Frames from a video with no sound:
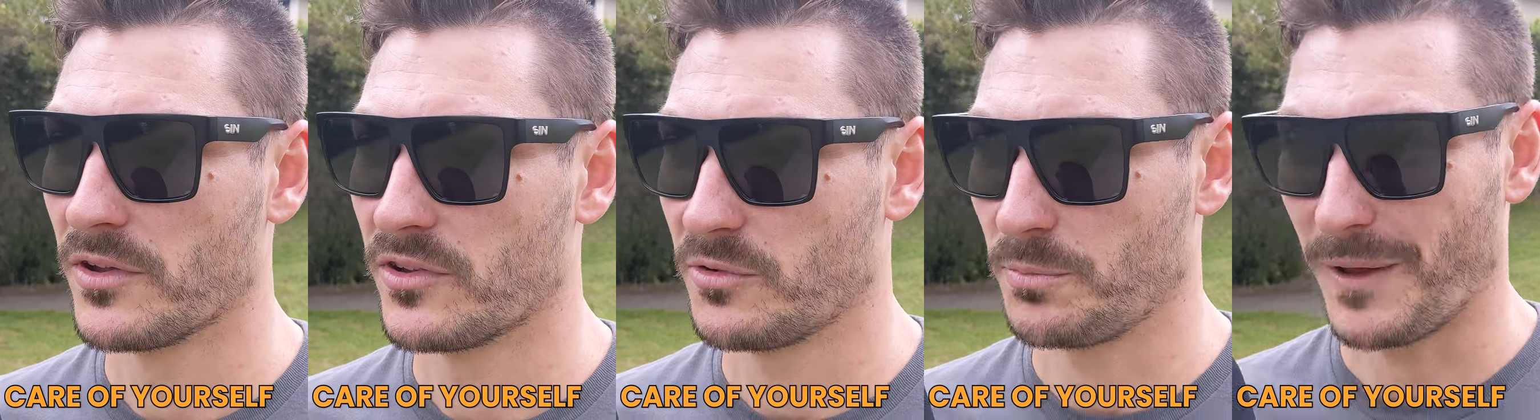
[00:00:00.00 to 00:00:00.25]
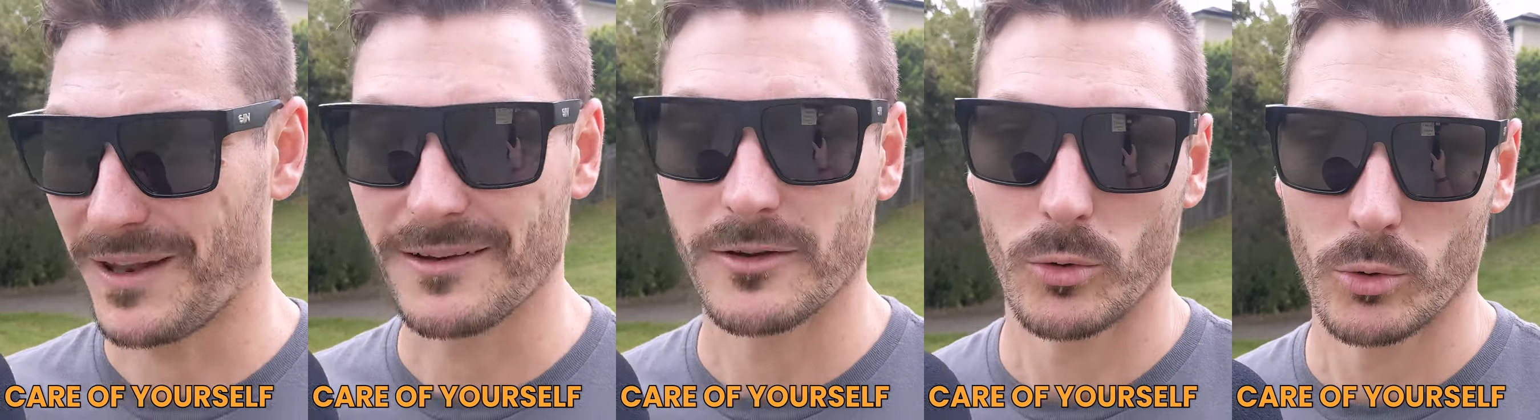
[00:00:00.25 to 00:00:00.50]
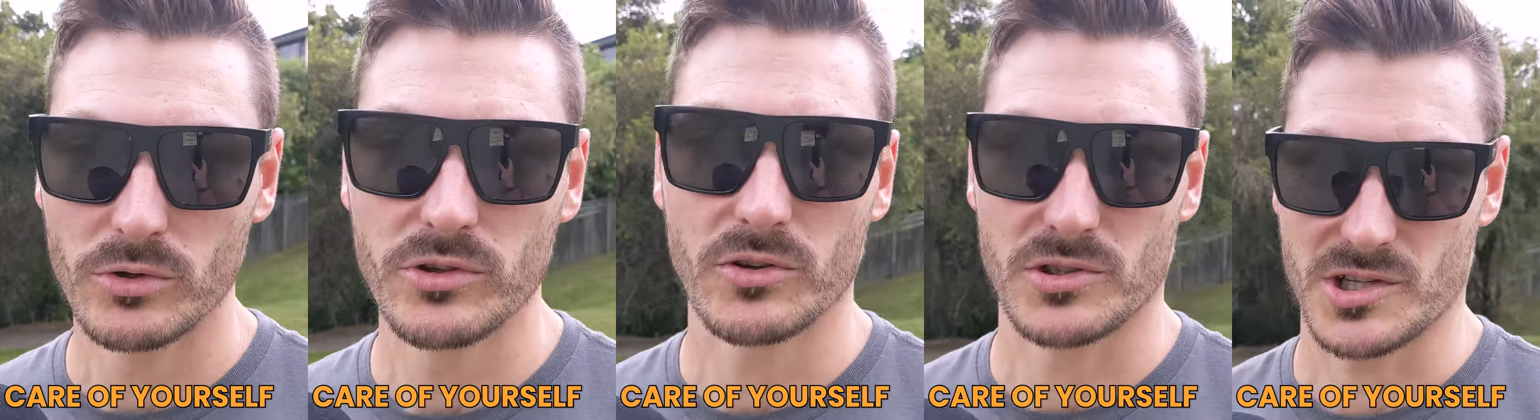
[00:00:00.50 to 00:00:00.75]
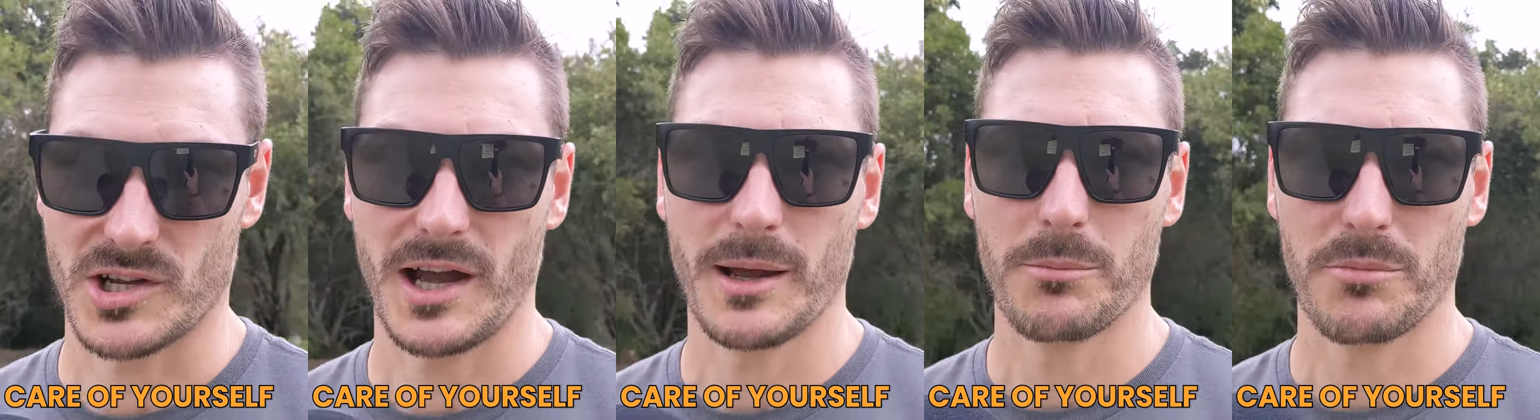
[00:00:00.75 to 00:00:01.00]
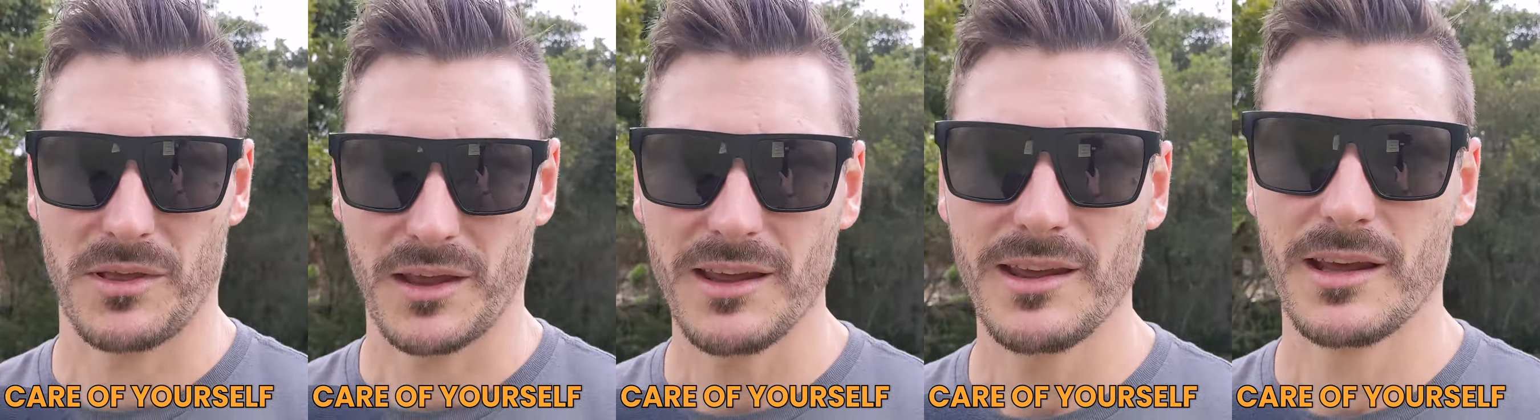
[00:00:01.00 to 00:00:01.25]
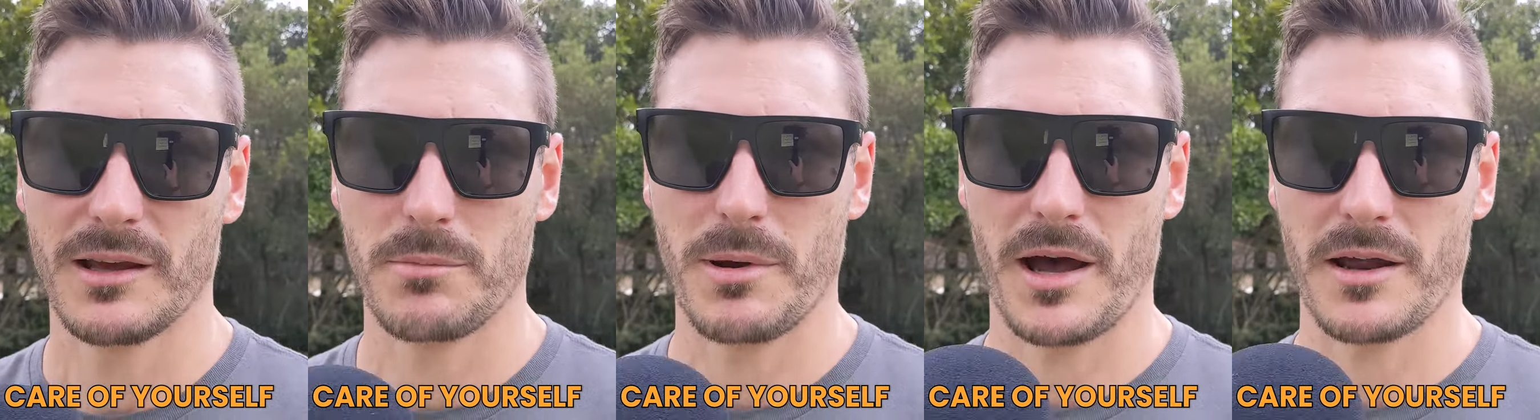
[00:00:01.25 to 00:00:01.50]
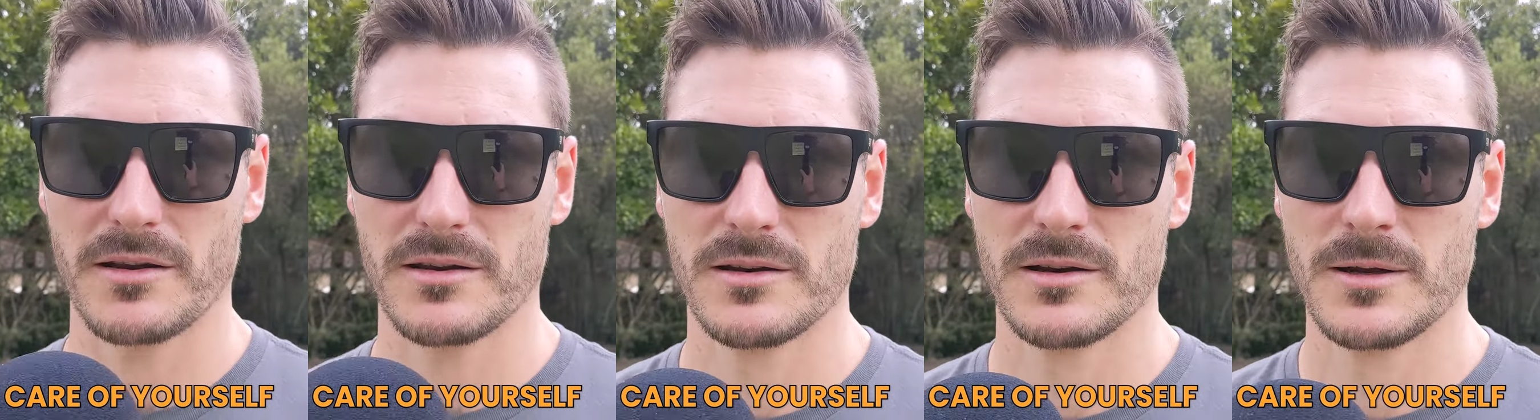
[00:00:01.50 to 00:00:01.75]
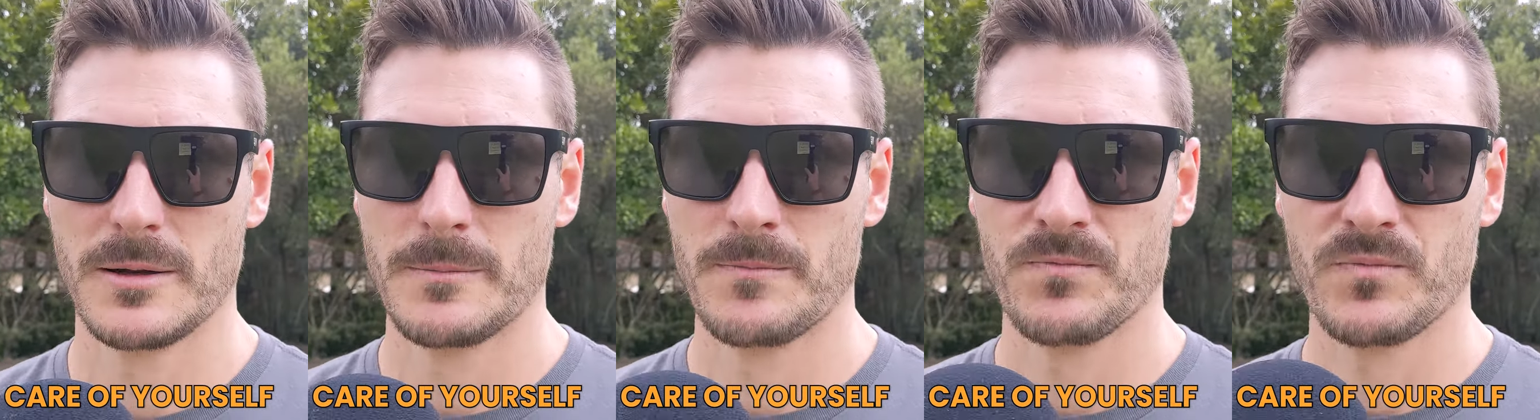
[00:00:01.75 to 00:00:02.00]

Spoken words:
spend all your time thinking about it.